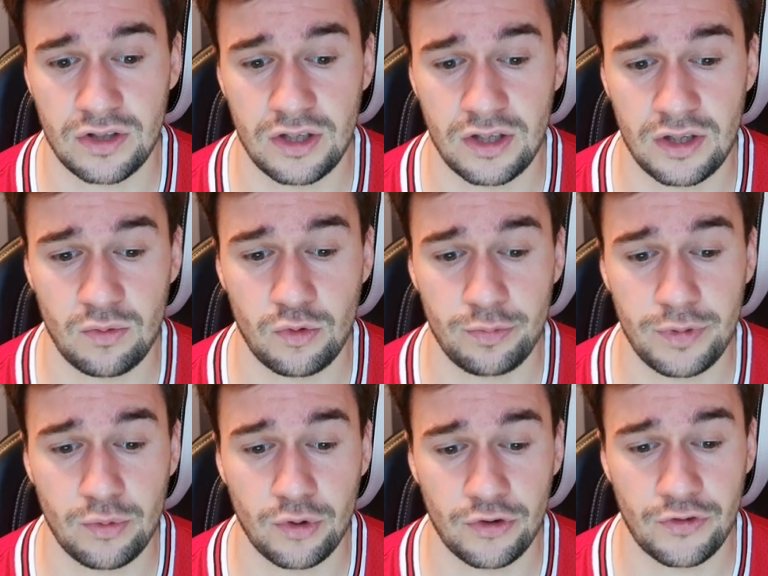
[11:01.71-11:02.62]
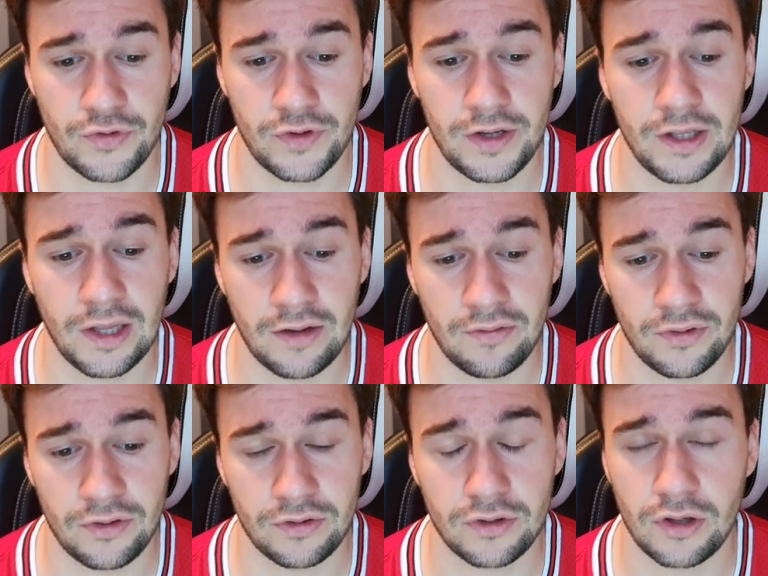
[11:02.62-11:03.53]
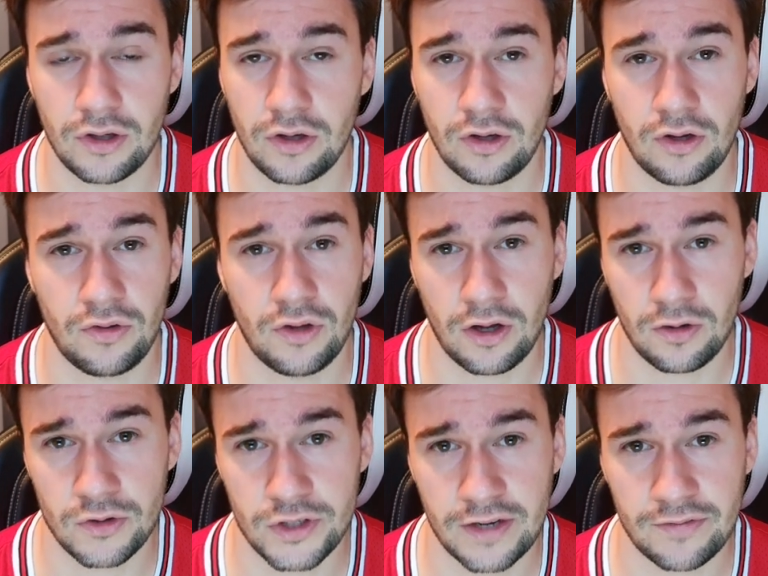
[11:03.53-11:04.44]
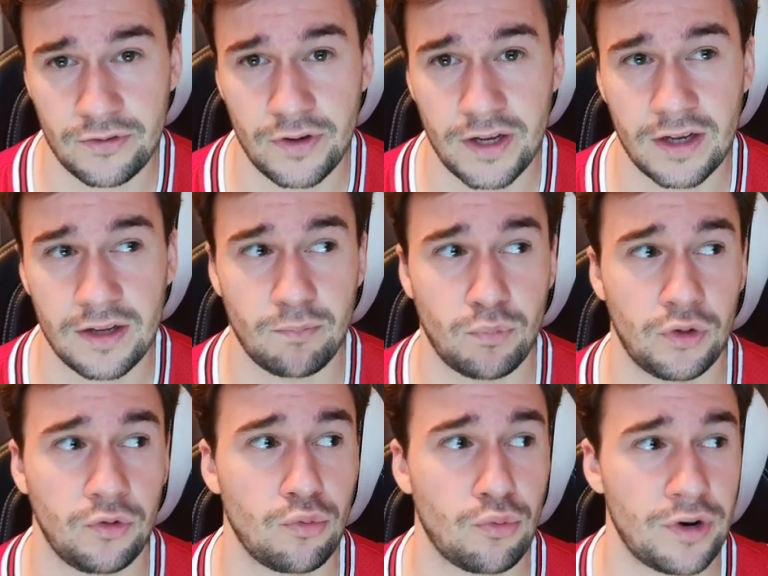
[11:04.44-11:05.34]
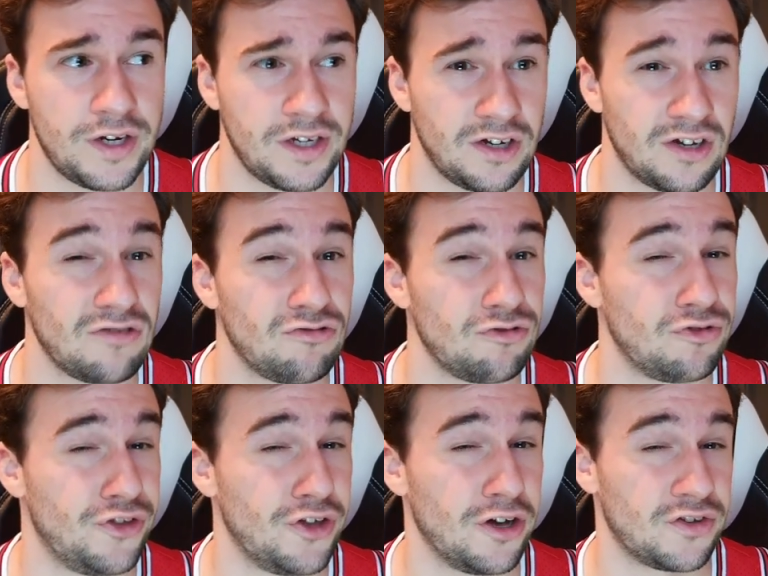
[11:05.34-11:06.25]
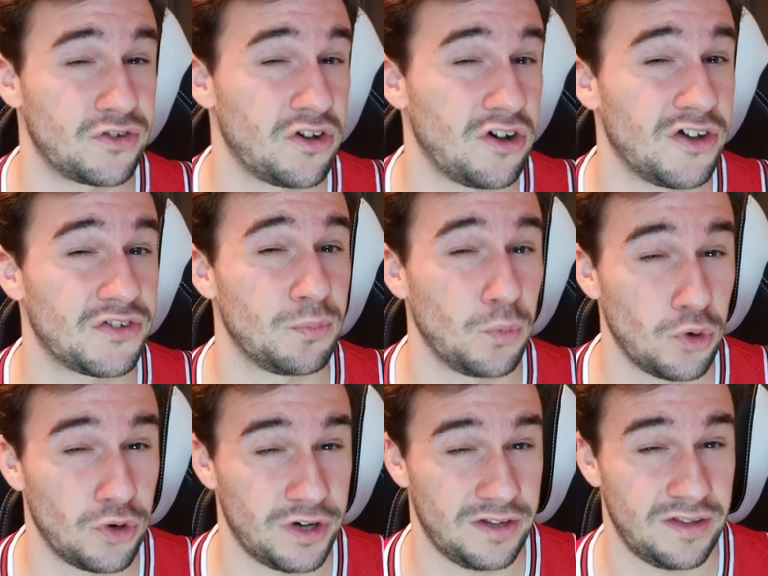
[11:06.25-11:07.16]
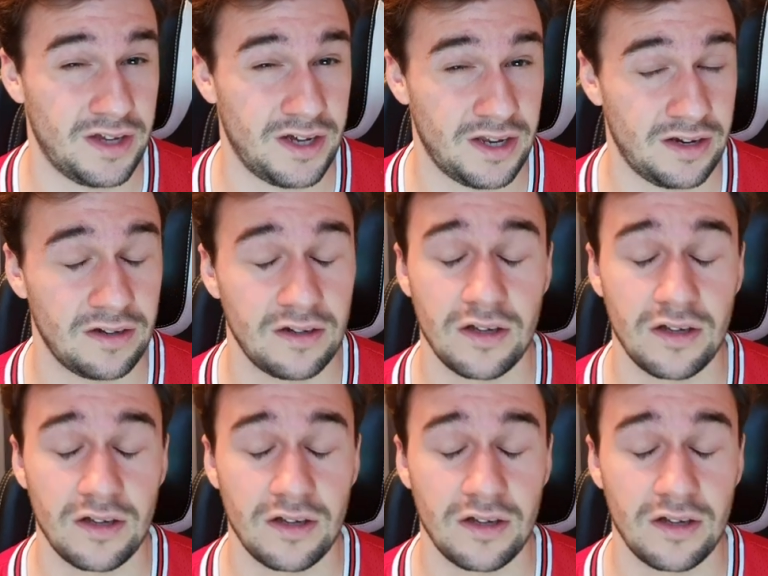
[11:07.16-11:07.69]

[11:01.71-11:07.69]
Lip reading: they would be worth $11 after that, but grading does cost more than that.